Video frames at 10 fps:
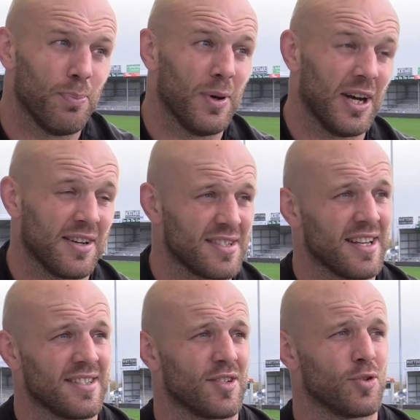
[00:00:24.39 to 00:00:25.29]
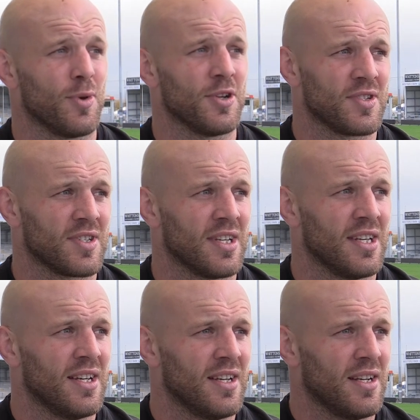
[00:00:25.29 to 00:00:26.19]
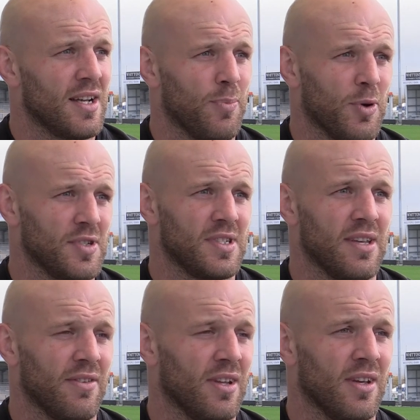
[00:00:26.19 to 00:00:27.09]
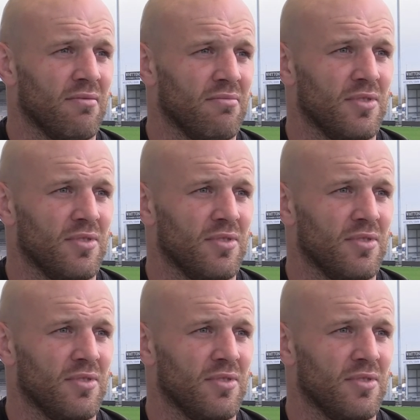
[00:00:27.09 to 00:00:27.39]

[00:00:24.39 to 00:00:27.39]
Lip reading: but in a sense it's almost a positive in that